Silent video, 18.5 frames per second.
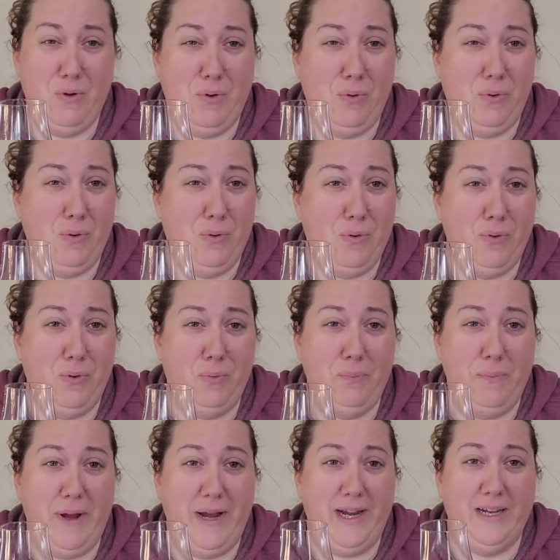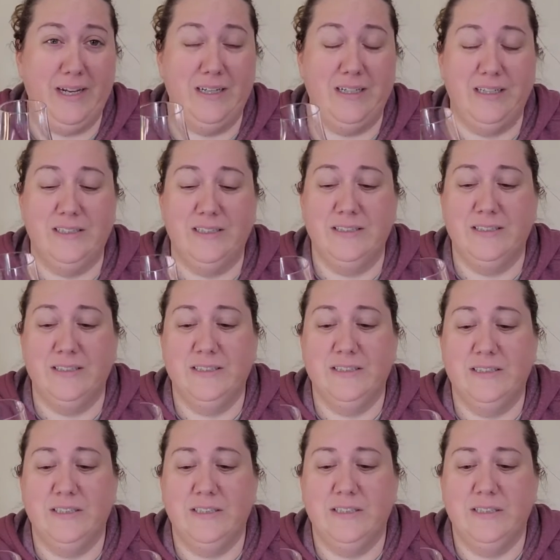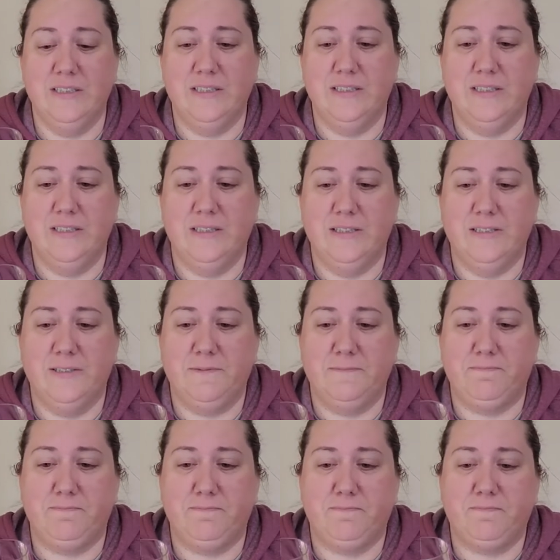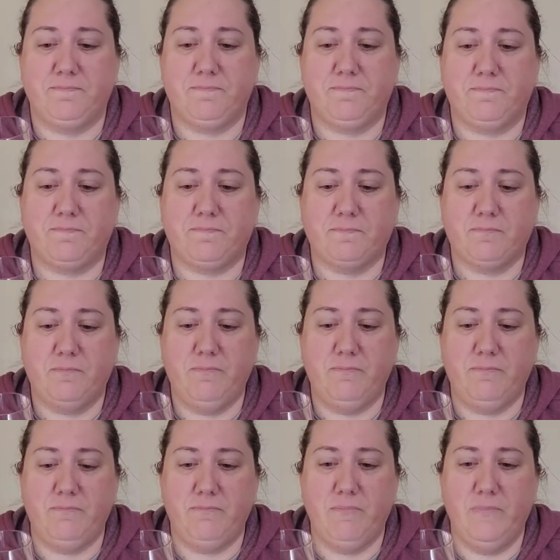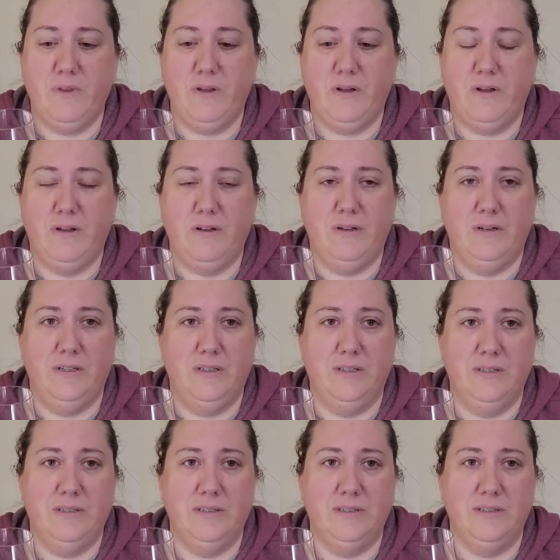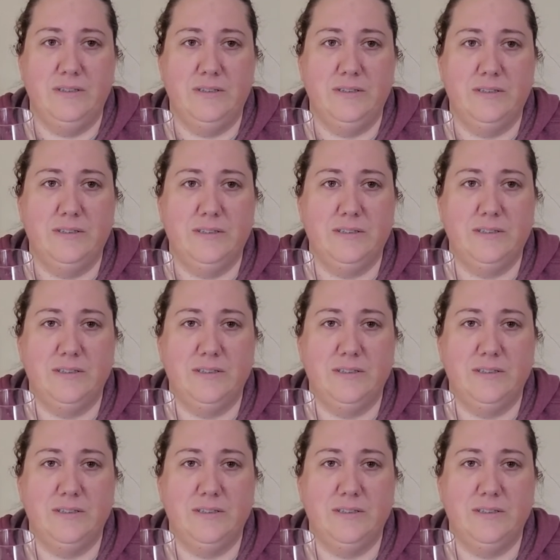Nothing is said.